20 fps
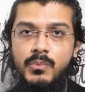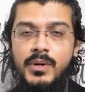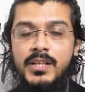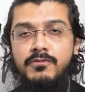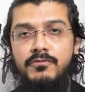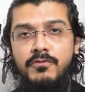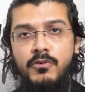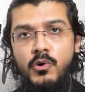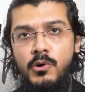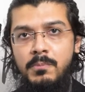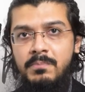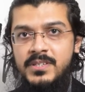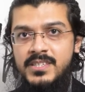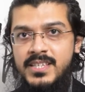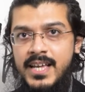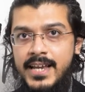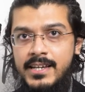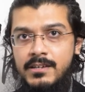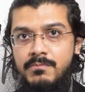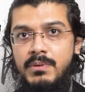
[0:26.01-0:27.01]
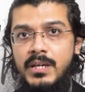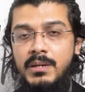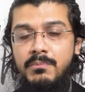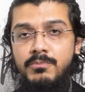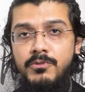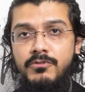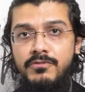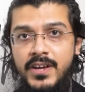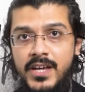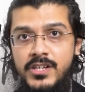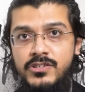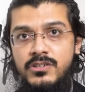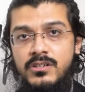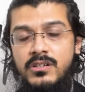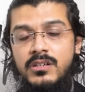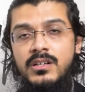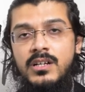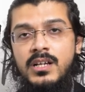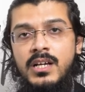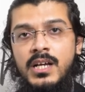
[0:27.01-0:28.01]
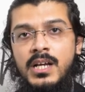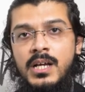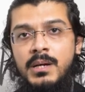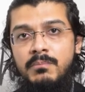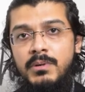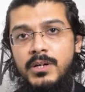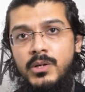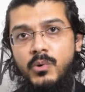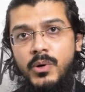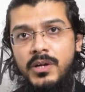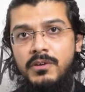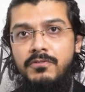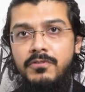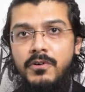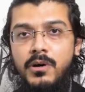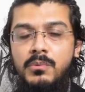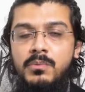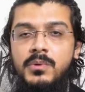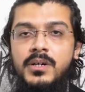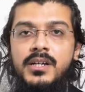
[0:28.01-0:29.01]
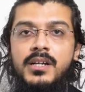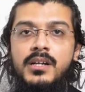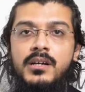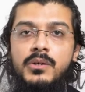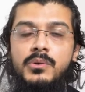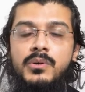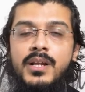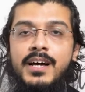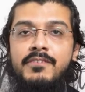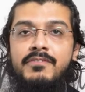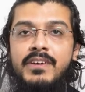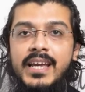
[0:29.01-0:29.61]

with 4% being professional. But going forward, you'll have